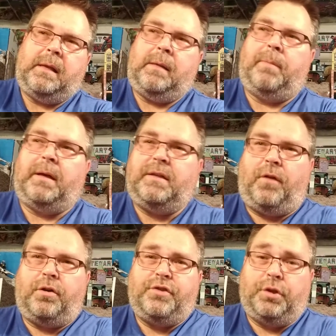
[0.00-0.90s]
as
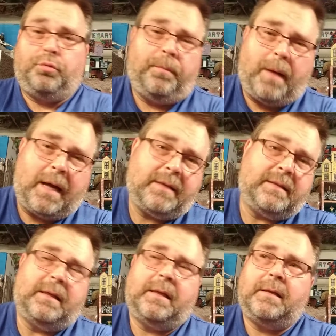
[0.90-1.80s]
far as the Groot box
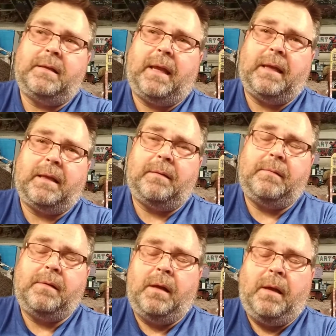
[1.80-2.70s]
and